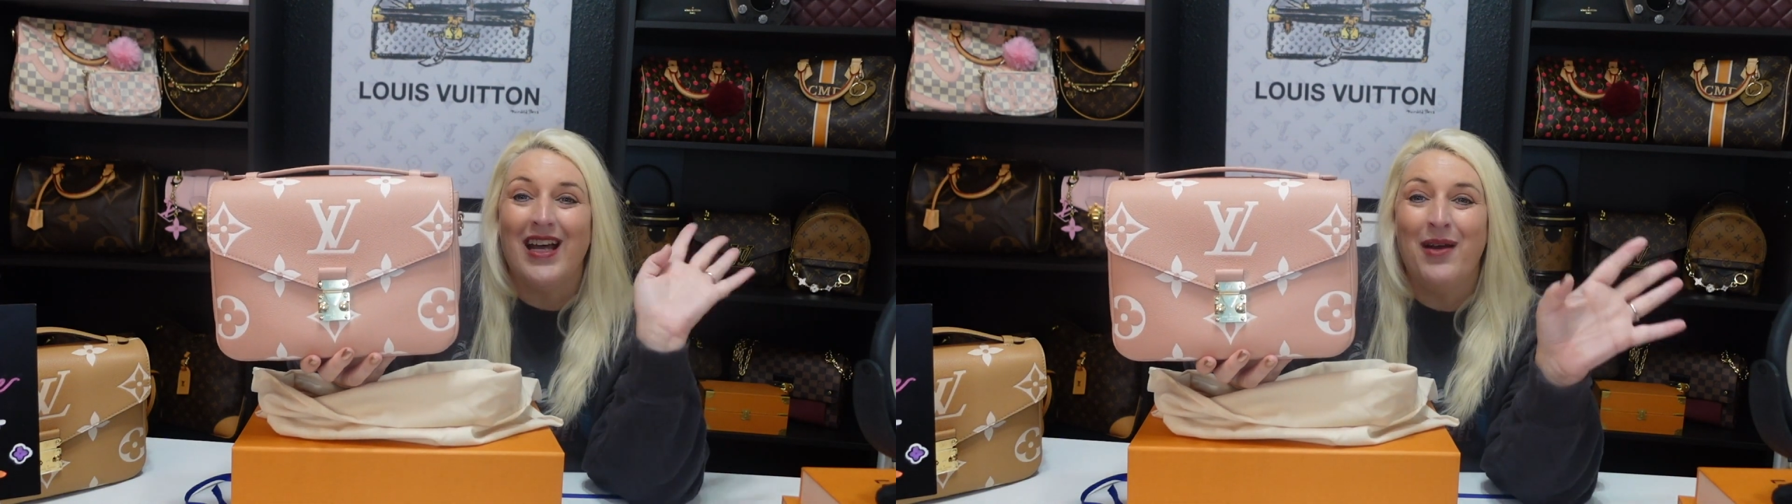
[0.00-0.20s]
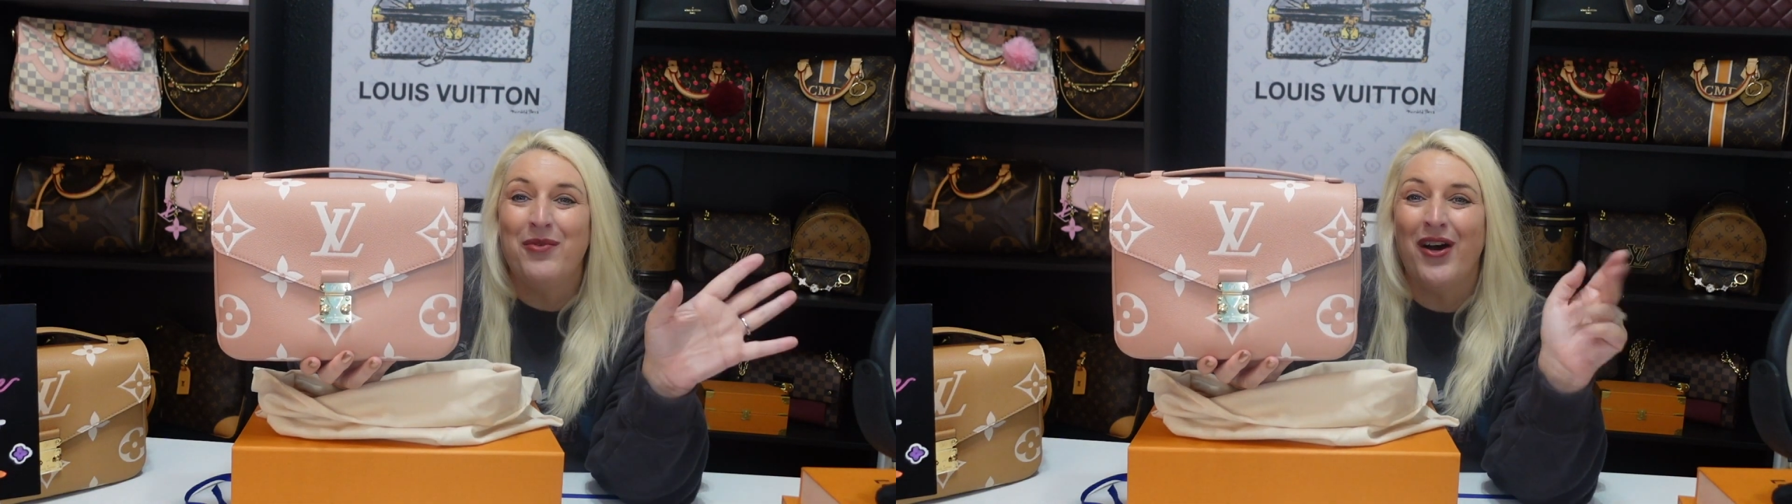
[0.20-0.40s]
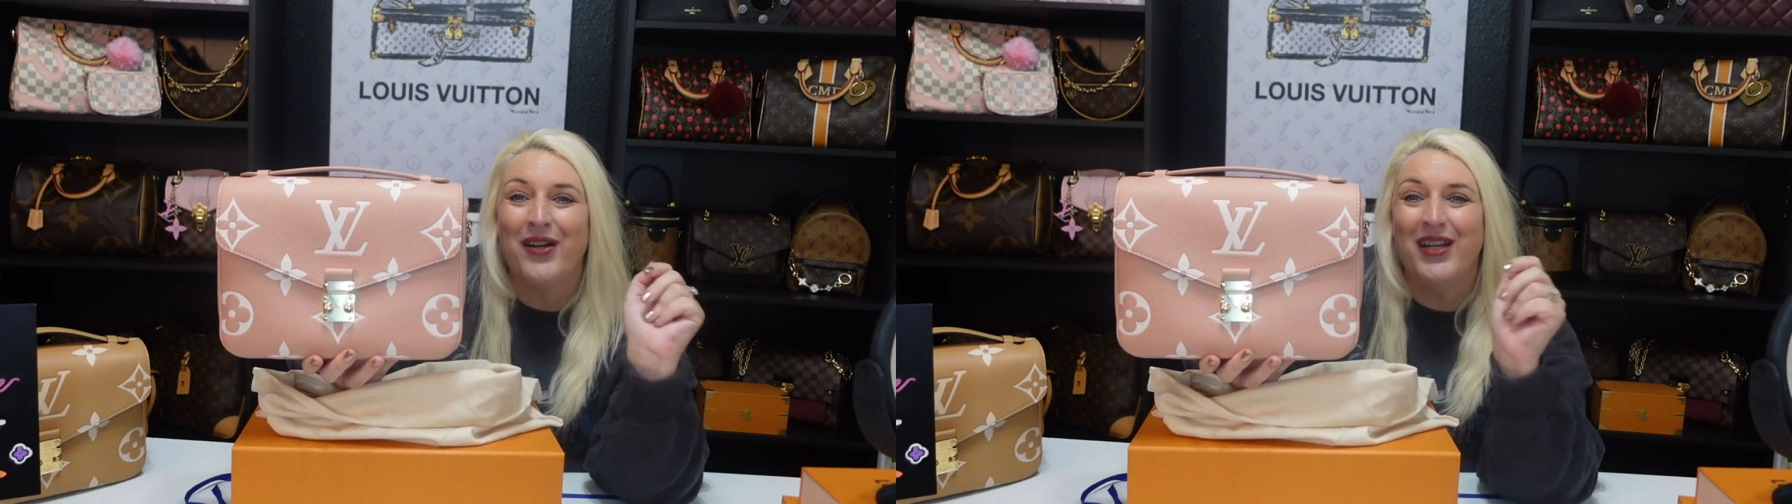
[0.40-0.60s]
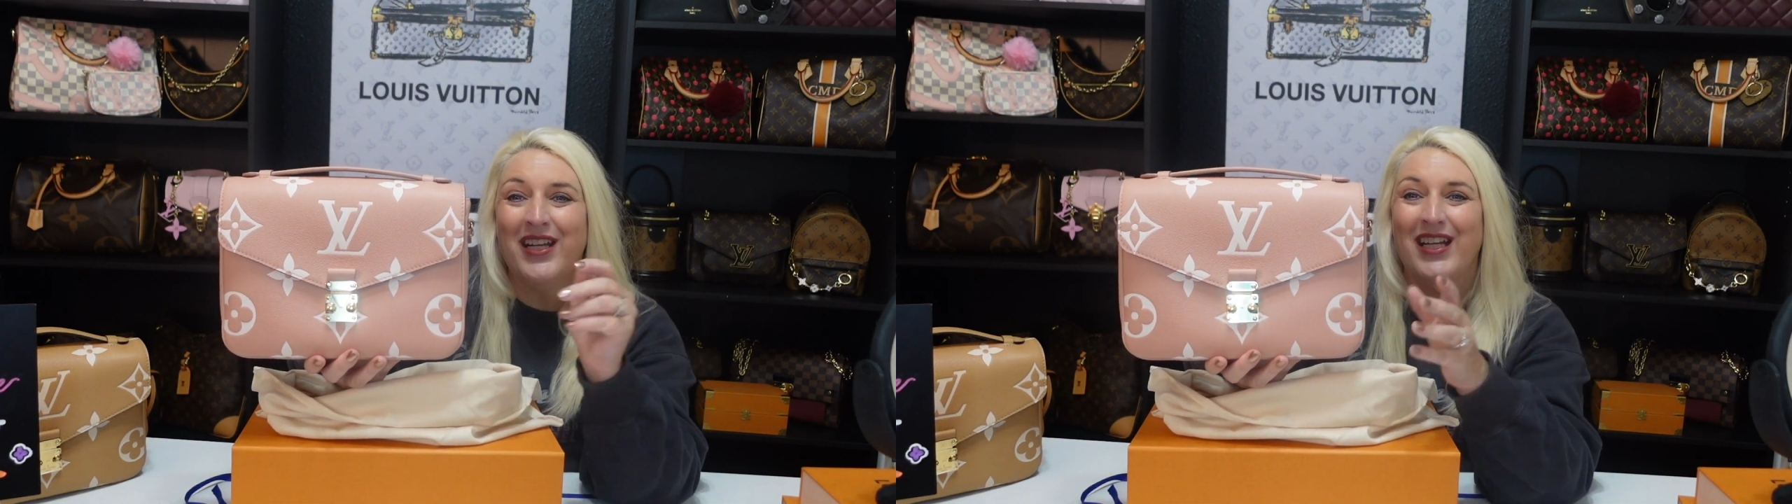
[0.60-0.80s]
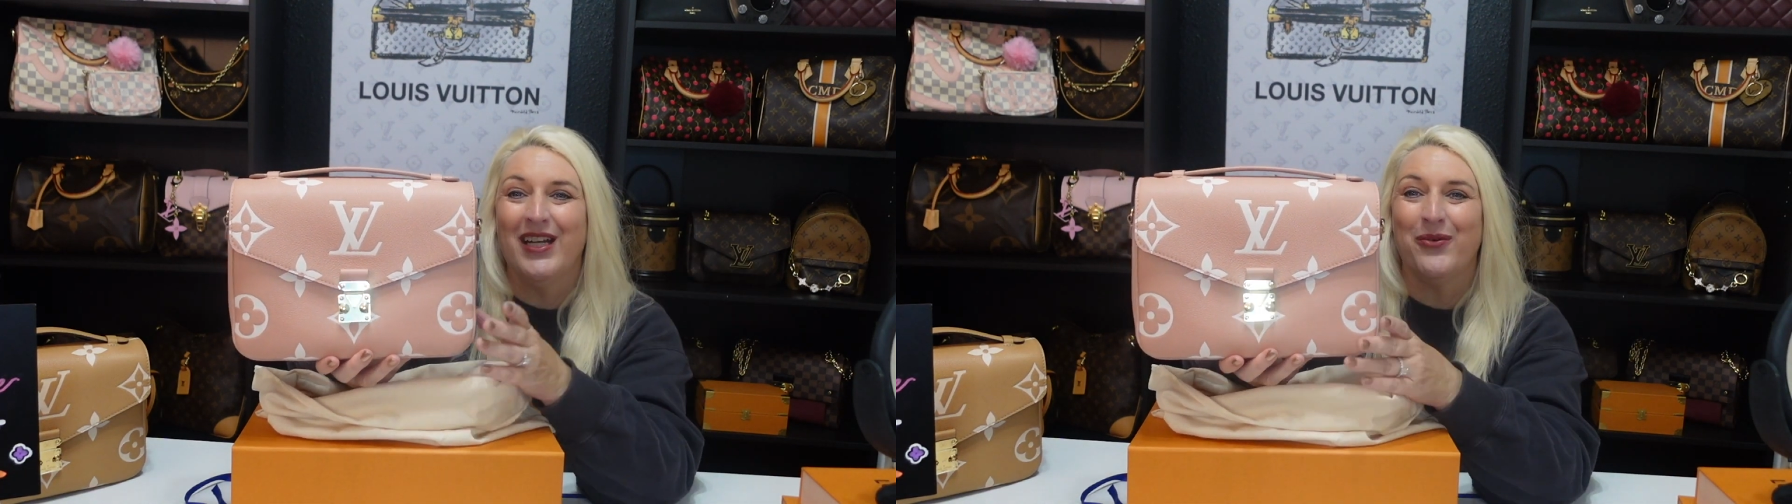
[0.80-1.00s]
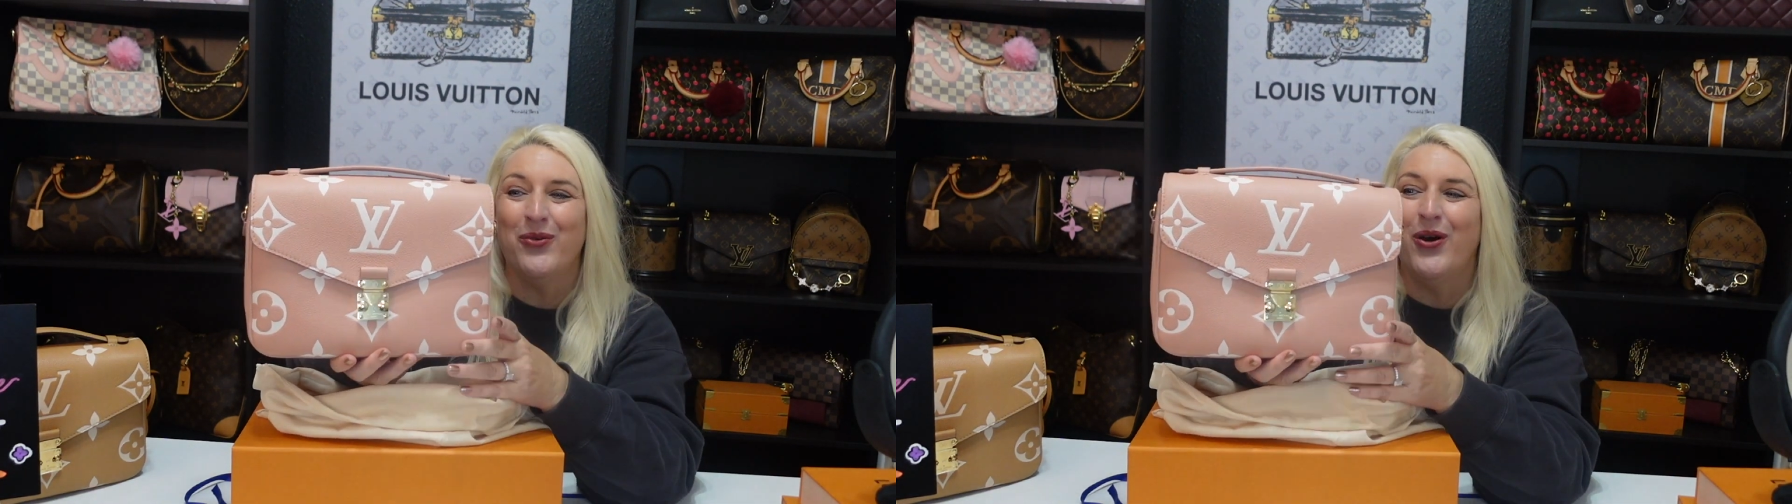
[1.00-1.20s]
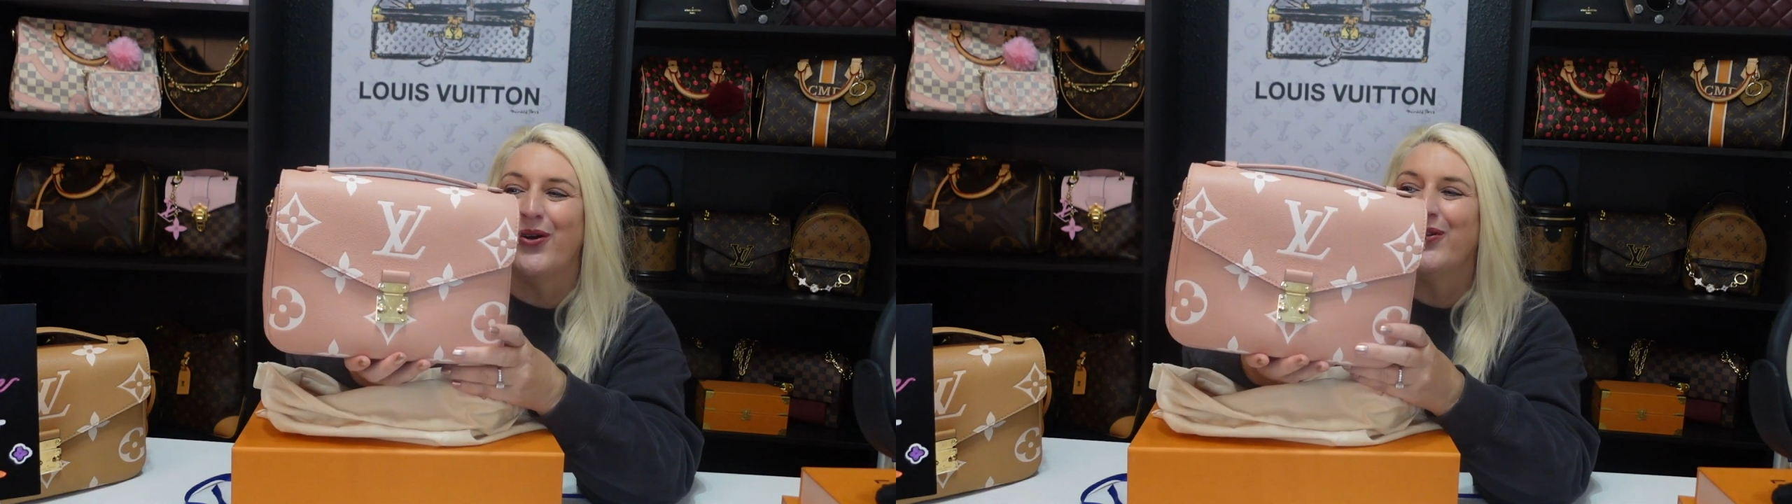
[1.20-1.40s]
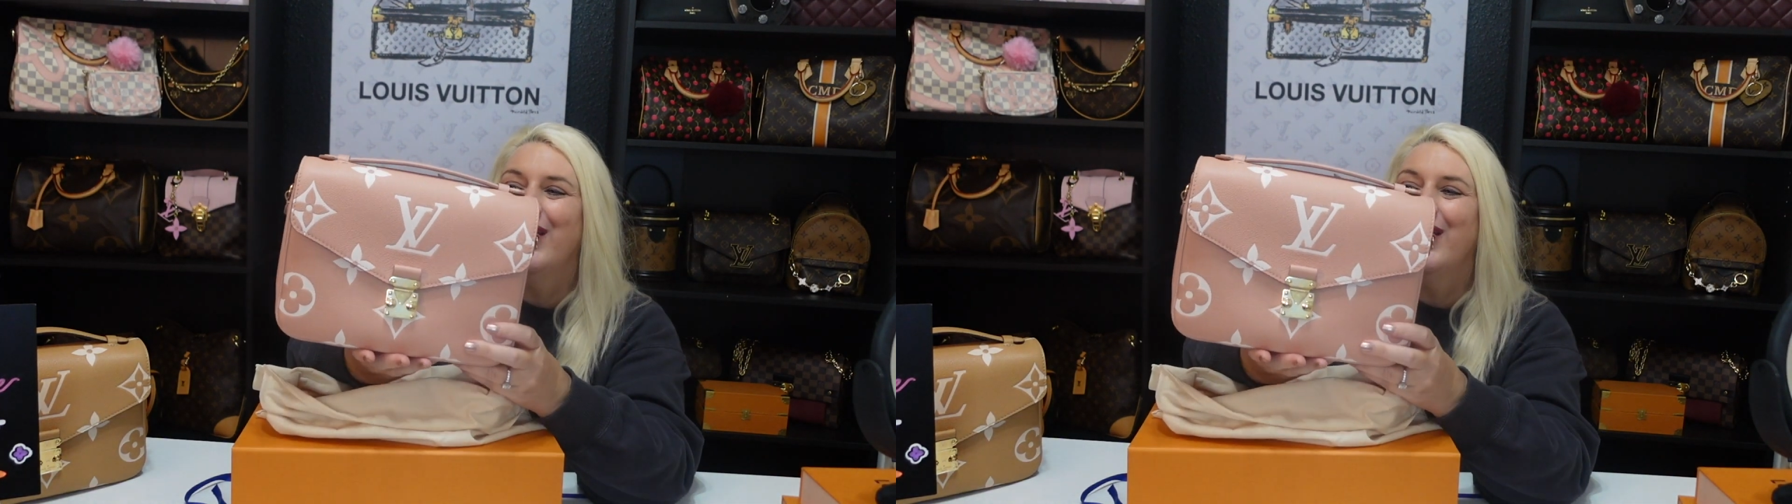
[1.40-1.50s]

I'm not going to get it wrong.